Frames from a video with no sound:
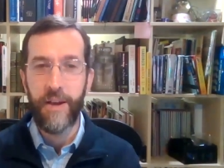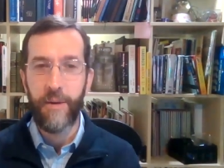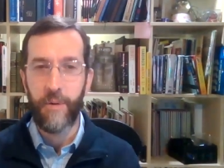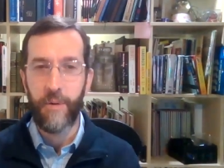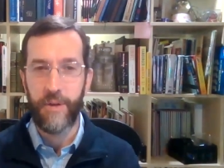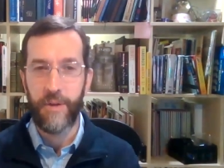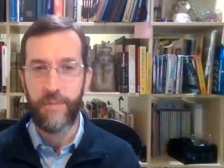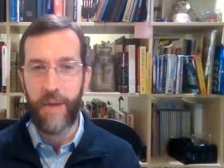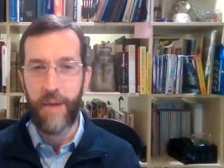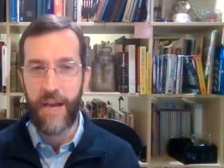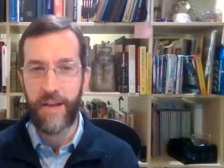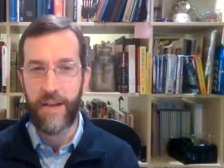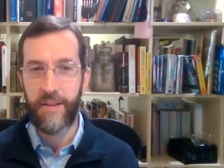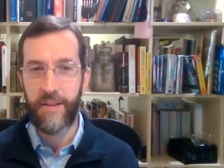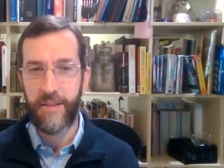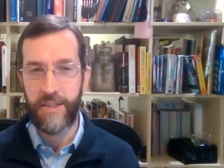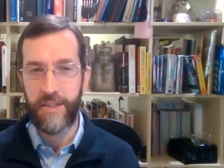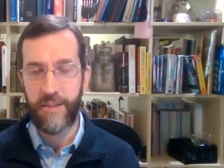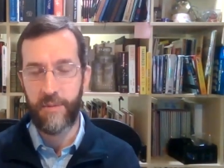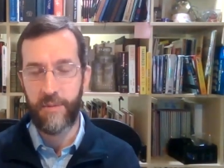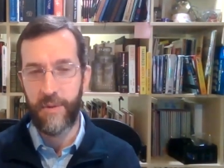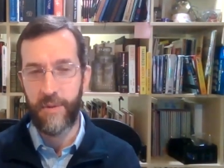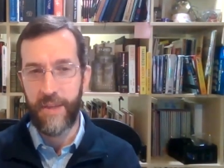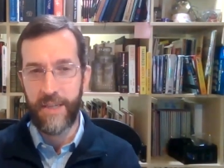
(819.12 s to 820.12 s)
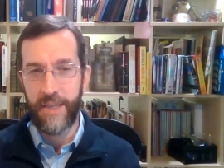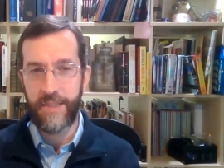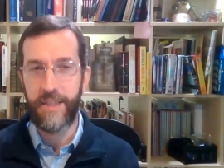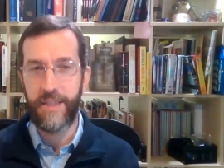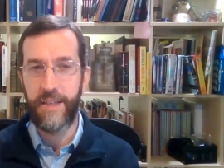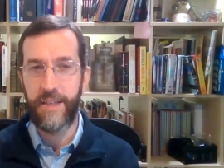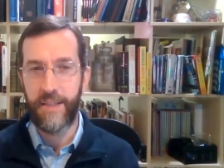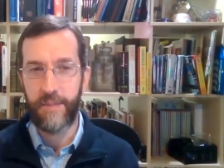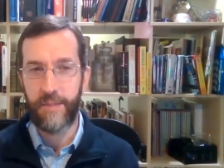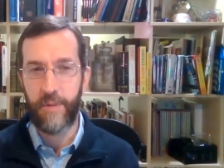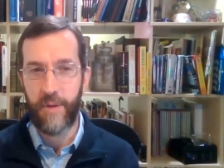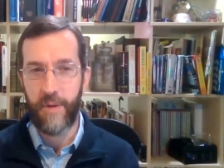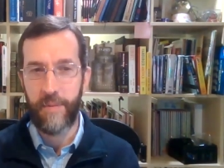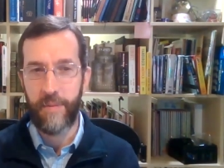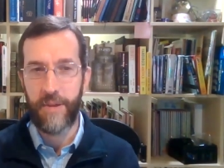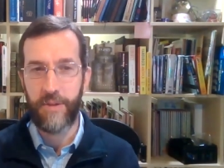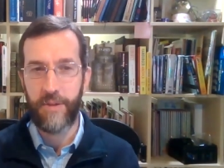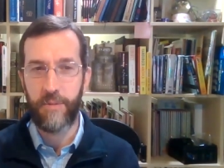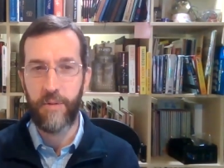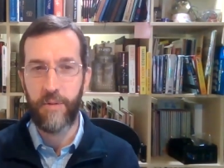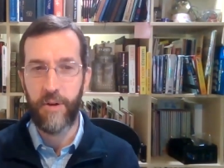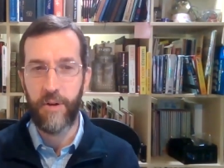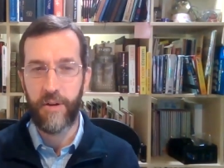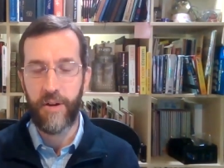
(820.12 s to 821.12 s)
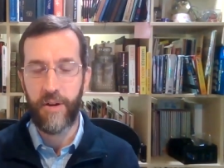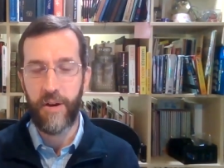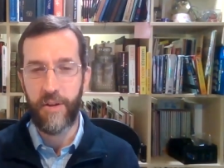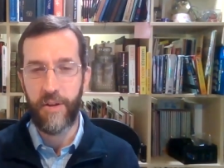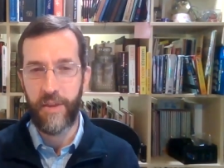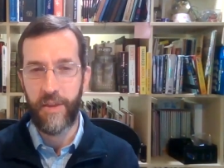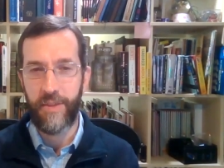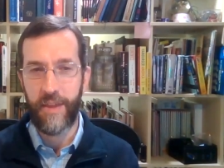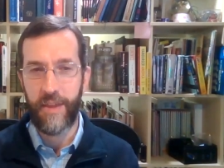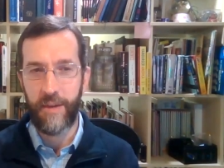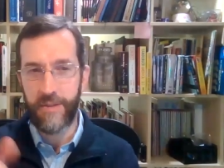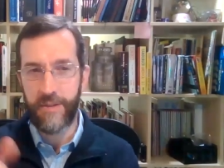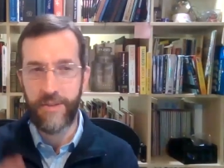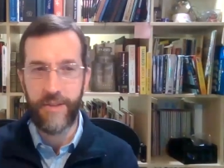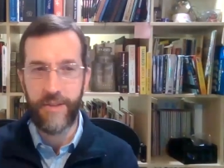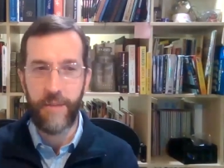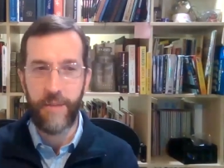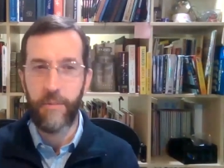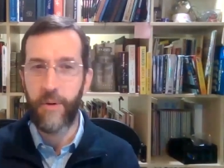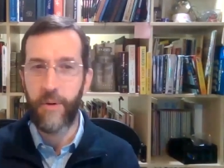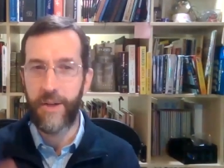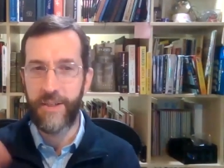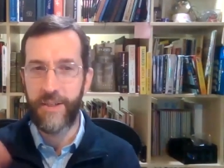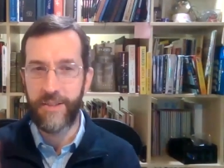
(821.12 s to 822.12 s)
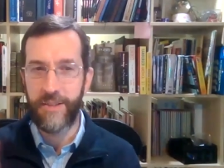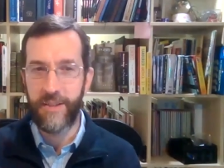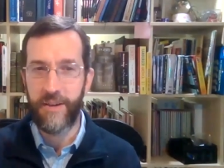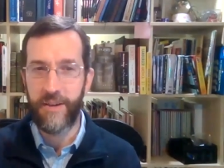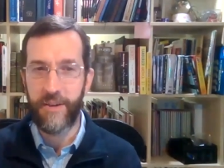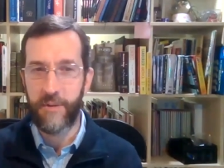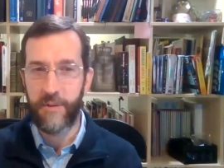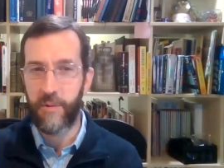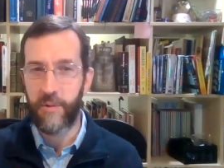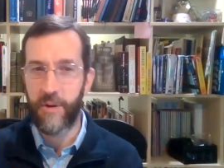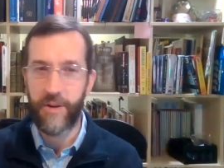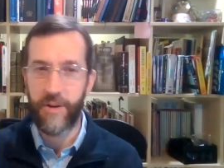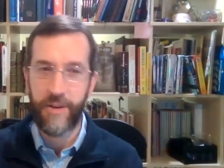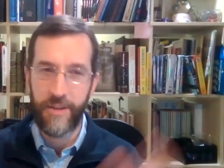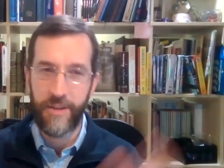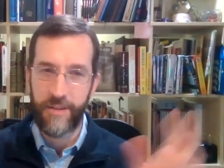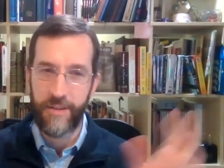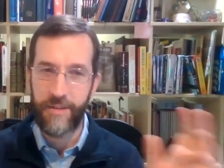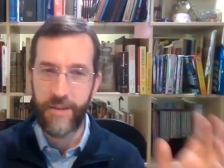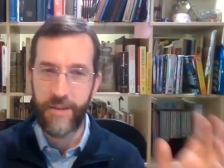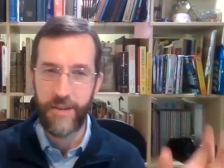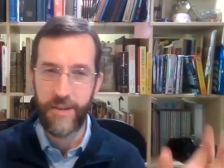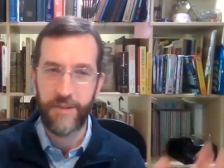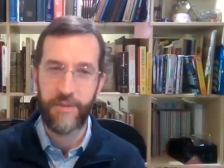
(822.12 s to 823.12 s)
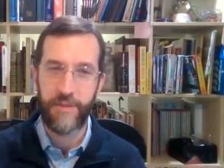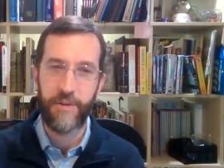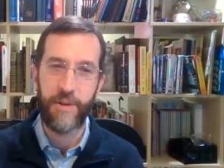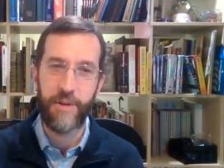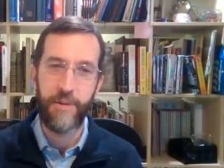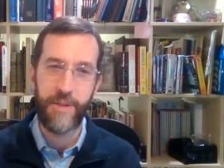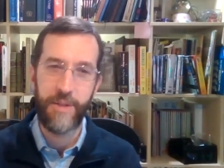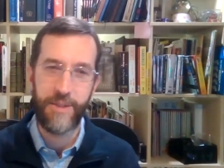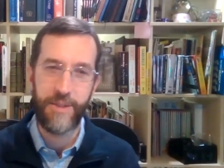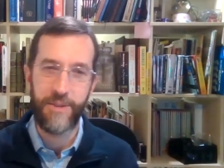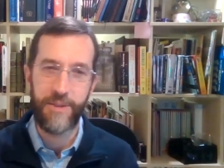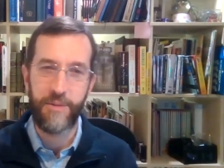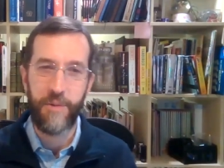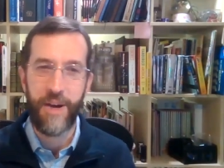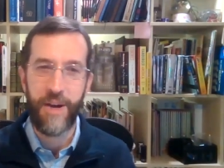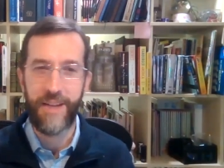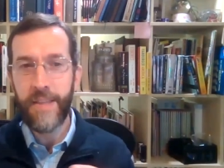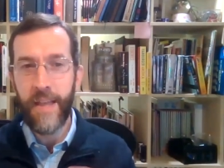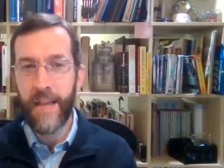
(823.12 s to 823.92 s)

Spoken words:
Whereas biologists, when they see an experimental protocol, they think step 1 isn't going to work, and here's 3 reasons why.